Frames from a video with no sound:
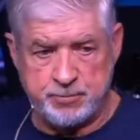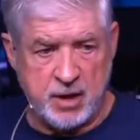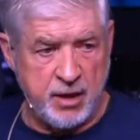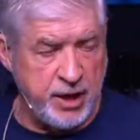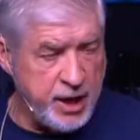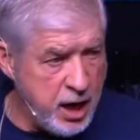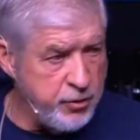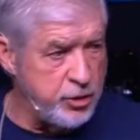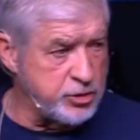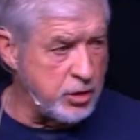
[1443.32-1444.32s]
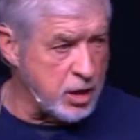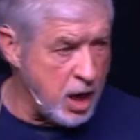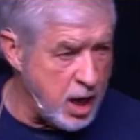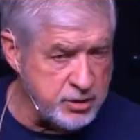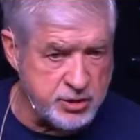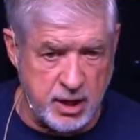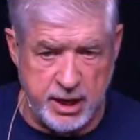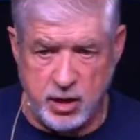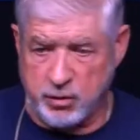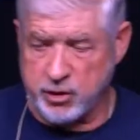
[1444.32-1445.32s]
that others are constantly
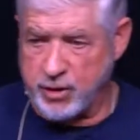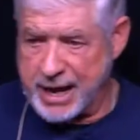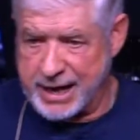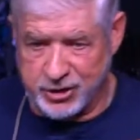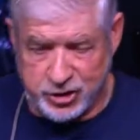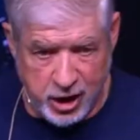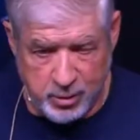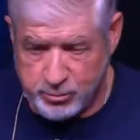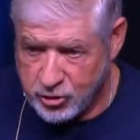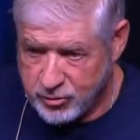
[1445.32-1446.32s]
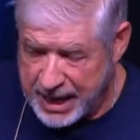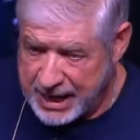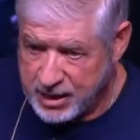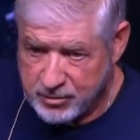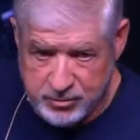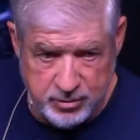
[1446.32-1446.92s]
going to try to dumb you down